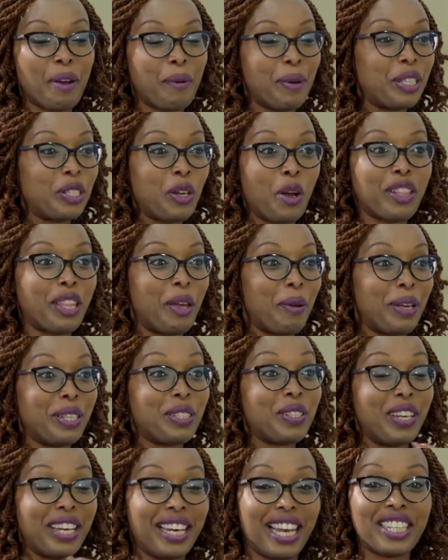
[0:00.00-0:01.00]
went all the way
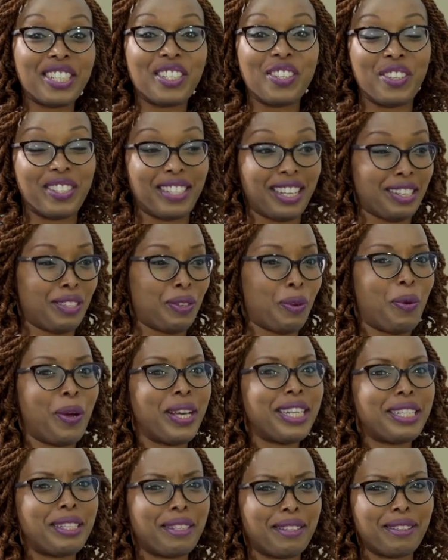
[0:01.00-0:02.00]
to the nationals.
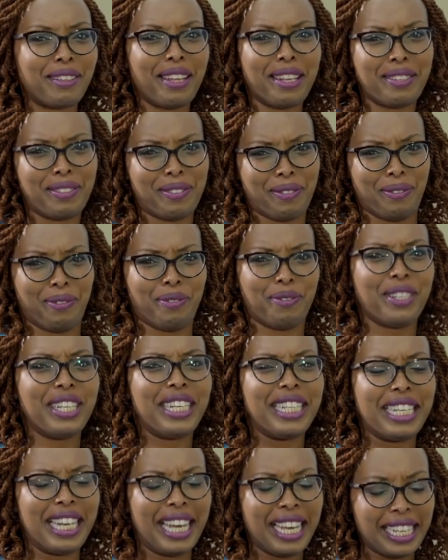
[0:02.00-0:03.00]
That's
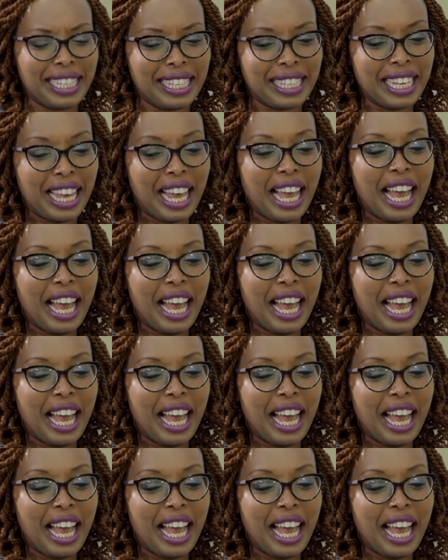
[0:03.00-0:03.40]
really nice.